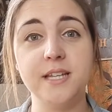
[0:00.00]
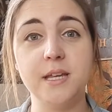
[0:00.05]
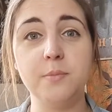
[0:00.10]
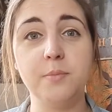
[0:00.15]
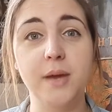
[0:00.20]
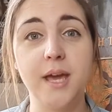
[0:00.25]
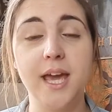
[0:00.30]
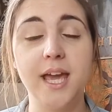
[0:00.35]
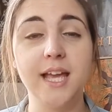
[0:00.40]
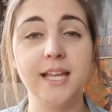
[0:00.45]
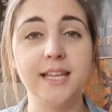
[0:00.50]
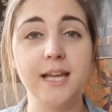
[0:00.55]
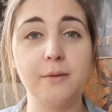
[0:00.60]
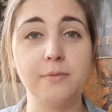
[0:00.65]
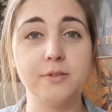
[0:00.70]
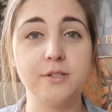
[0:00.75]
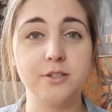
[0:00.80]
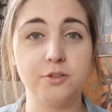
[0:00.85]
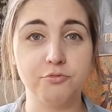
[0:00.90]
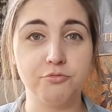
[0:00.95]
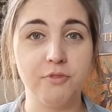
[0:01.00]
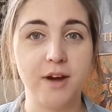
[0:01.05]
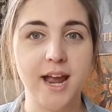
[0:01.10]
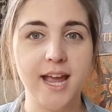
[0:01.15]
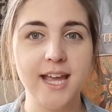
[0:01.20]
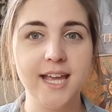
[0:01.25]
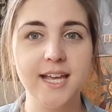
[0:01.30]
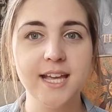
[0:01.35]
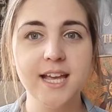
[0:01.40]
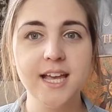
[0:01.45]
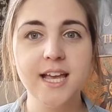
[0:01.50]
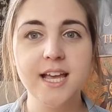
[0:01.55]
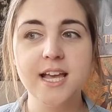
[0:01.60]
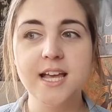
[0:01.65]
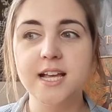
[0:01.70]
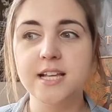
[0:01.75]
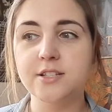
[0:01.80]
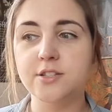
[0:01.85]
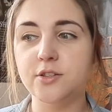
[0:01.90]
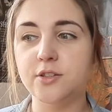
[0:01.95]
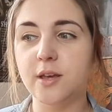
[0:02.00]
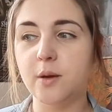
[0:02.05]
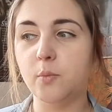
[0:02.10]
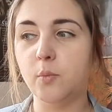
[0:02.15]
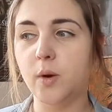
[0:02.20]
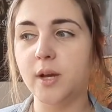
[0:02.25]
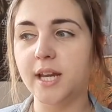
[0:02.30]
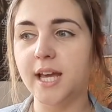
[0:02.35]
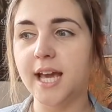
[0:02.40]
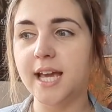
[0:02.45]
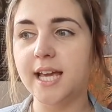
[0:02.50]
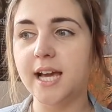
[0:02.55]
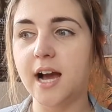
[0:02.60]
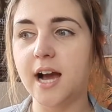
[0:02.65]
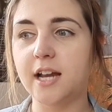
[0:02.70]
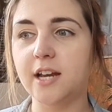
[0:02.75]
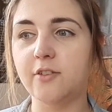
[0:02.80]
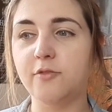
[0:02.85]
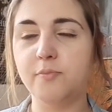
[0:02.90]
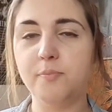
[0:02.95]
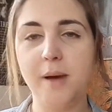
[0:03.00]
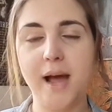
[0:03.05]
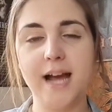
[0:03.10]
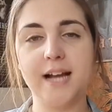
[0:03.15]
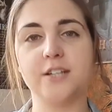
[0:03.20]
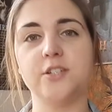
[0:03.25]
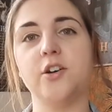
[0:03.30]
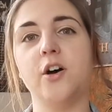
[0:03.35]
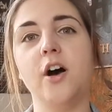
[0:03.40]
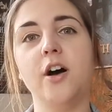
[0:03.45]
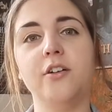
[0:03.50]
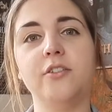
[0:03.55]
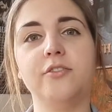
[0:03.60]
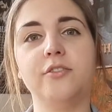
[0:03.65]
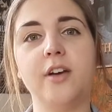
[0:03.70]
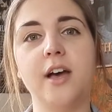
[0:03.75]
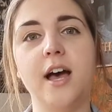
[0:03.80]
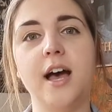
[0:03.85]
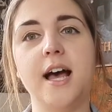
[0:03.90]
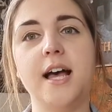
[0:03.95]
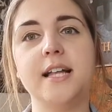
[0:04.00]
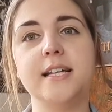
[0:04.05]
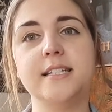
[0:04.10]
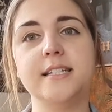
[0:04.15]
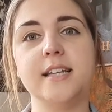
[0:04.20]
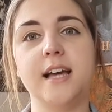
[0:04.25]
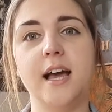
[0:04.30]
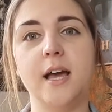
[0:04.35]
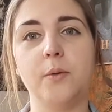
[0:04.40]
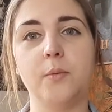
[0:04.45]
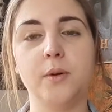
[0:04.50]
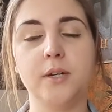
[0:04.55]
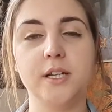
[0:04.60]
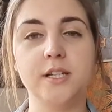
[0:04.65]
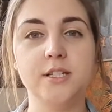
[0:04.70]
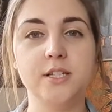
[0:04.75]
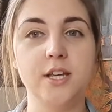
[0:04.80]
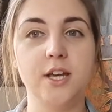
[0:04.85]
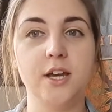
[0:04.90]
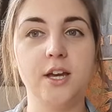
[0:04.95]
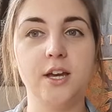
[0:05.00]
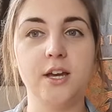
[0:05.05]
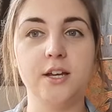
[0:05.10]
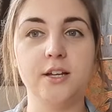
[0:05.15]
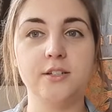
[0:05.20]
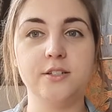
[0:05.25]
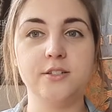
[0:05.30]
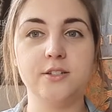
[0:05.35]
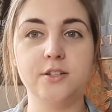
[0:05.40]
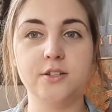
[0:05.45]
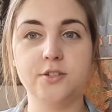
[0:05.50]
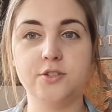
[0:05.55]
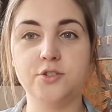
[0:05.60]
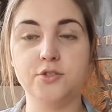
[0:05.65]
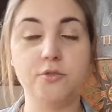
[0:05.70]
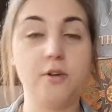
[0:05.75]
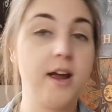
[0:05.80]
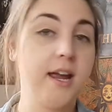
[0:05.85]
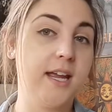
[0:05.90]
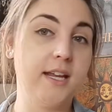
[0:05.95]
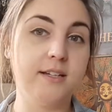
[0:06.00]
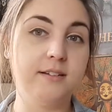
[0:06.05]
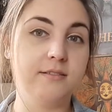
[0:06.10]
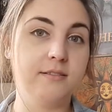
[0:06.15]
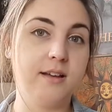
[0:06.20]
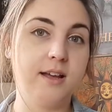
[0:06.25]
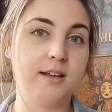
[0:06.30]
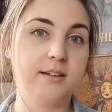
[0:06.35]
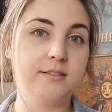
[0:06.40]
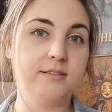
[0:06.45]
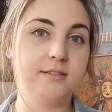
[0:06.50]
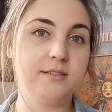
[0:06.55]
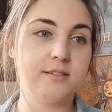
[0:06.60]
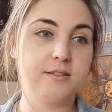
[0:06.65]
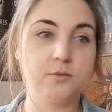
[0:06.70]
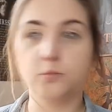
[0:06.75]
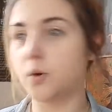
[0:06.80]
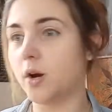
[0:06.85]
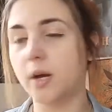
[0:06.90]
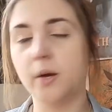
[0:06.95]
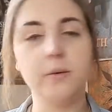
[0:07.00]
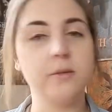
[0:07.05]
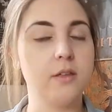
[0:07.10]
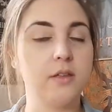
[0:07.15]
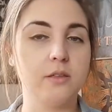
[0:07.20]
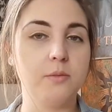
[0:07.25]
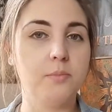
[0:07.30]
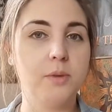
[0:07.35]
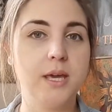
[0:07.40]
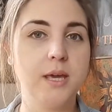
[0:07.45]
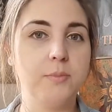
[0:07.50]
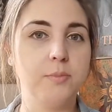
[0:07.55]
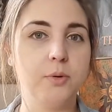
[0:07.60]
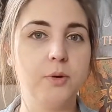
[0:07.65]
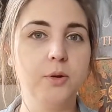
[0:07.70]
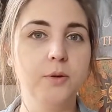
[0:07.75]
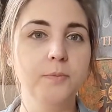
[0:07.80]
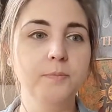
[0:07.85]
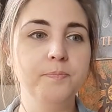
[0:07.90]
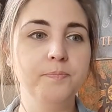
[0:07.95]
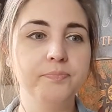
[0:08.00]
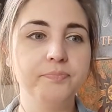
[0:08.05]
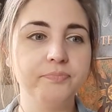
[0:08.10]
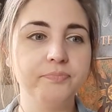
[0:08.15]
EP, and that was great. So then when I kind of backed off and I wanted to try and work with other people,